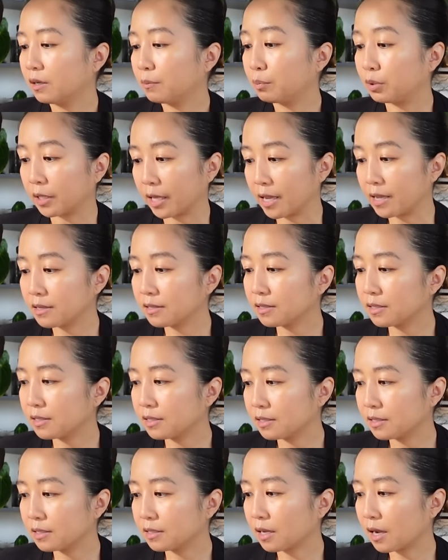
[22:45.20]

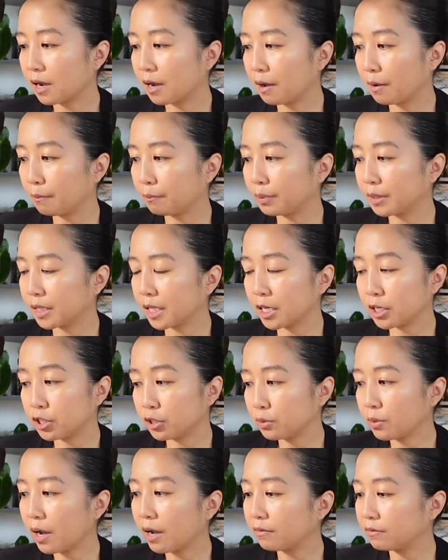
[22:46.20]
plants, um, but they
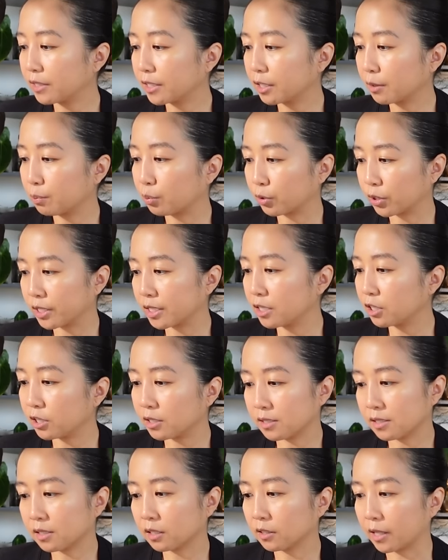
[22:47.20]
do have like a pretty
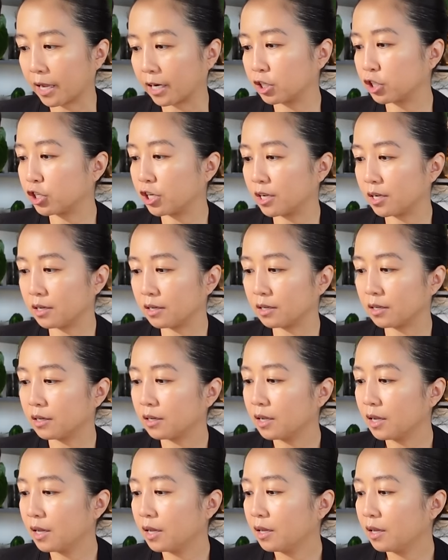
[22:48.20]
good selection.
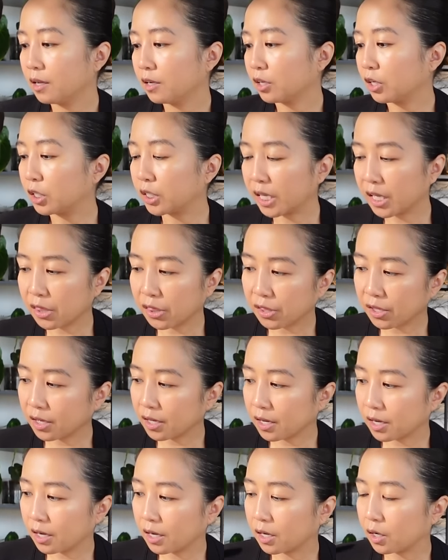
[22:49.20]

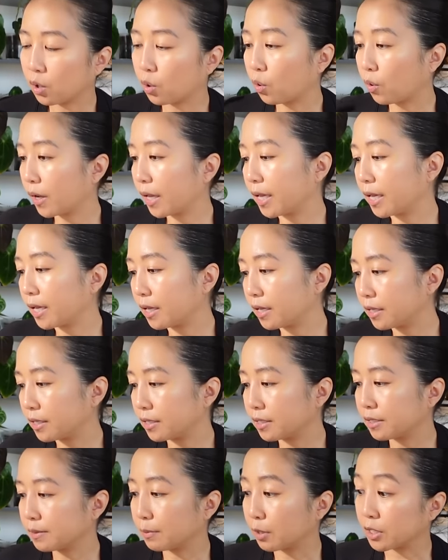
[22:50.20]
Calathea,
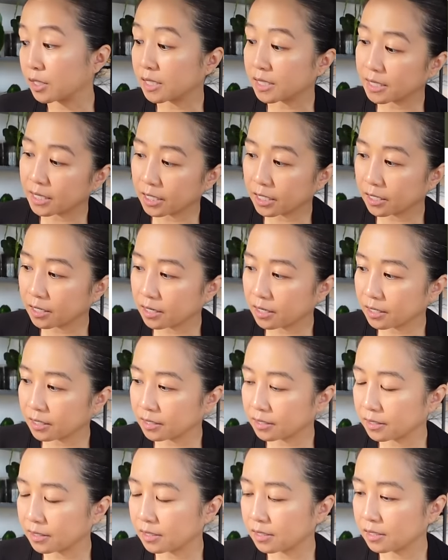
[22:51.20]
Hoyas,
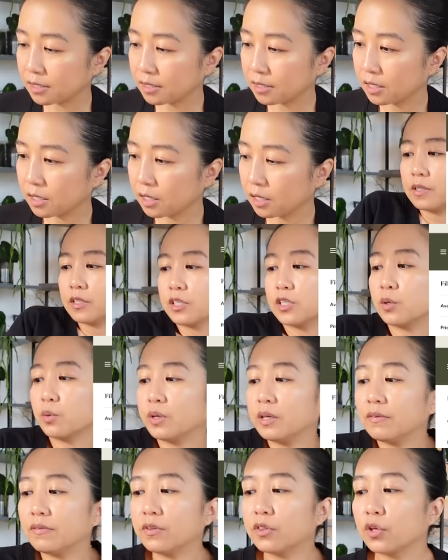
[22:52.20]
Monsteras. So
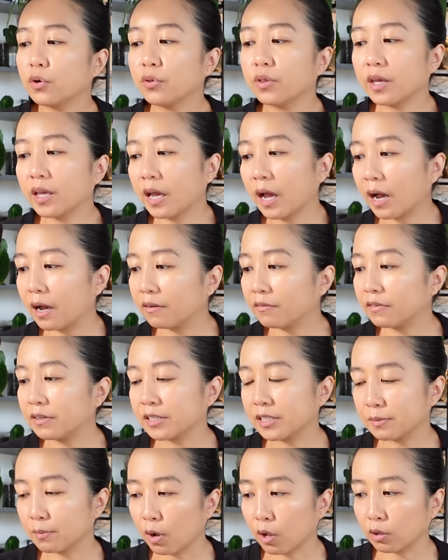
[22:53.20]
even though they have a
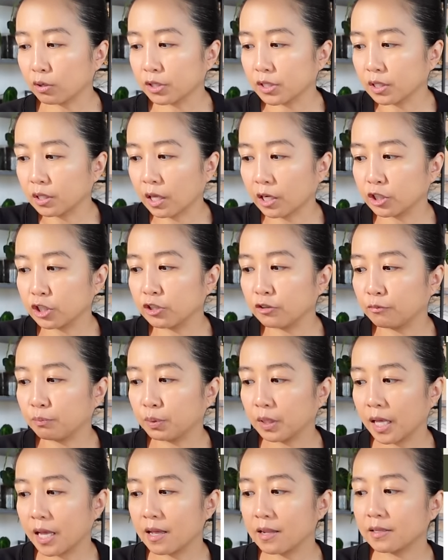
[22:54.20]
smaller selection of
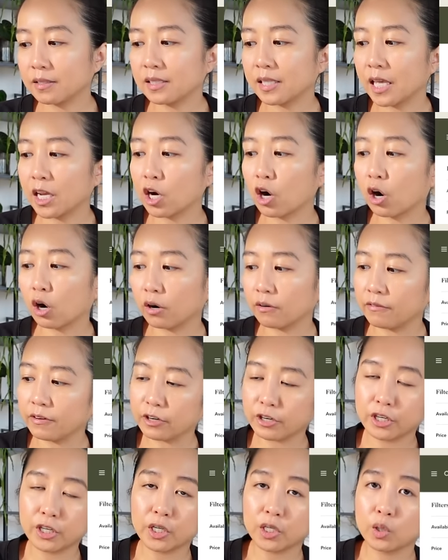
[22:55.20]
plants, they are
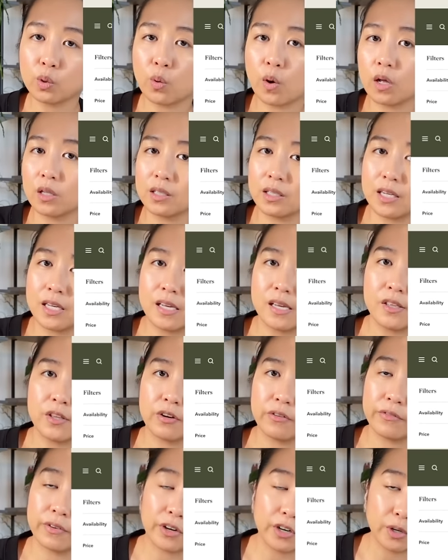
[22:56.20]
very good quality,
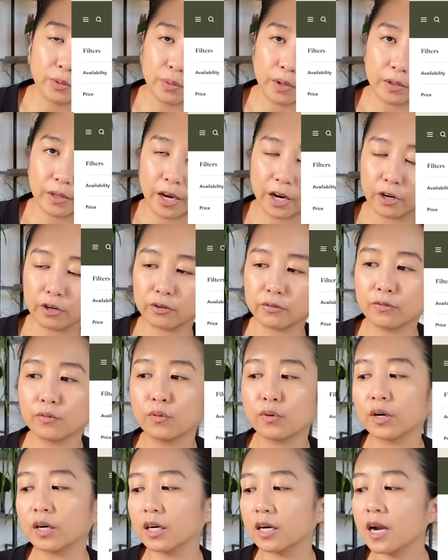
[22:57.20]
they're very well cared
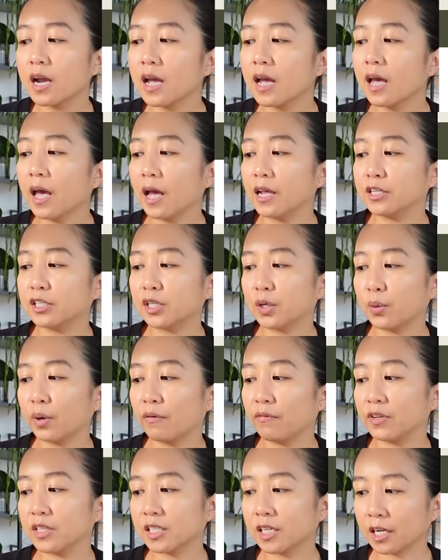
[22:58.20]
for. And so
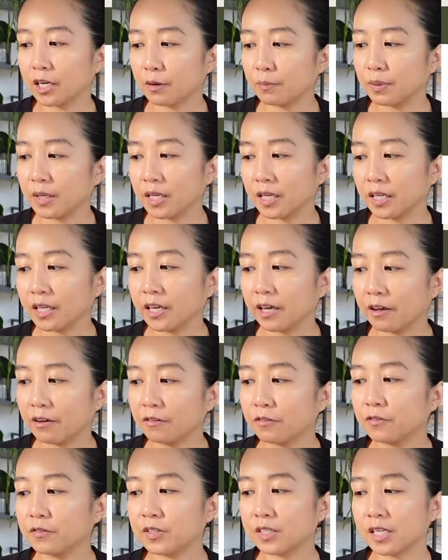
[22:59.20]
if it's gonna be a
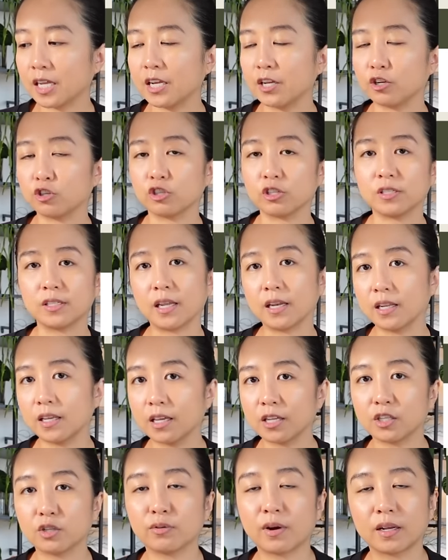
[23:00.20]
gift and you're just sending
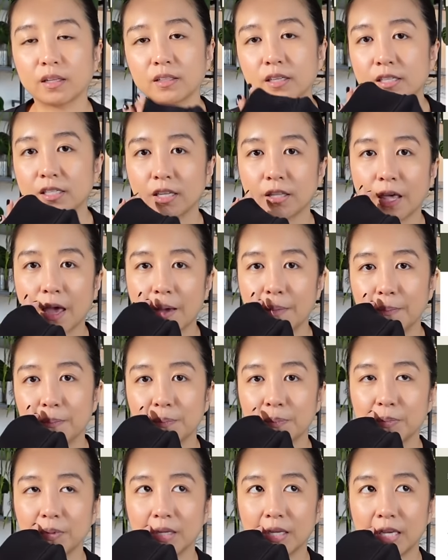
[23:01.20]
it directly to
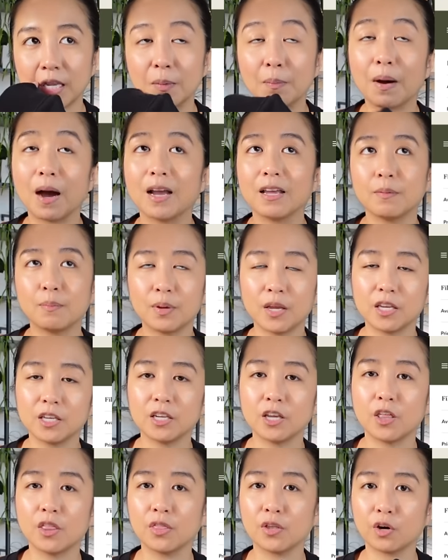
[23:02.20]
them, in my
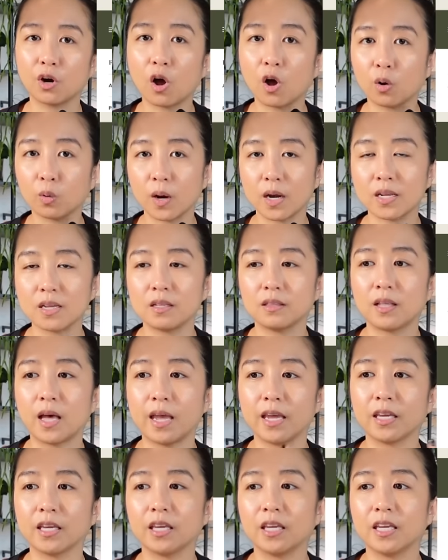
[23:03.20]
opinion, they're already
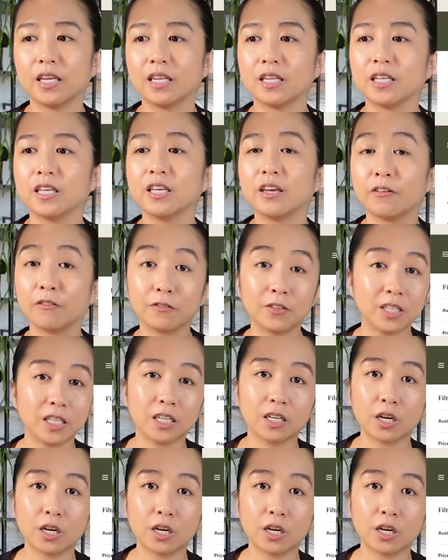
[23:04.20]
like in gifting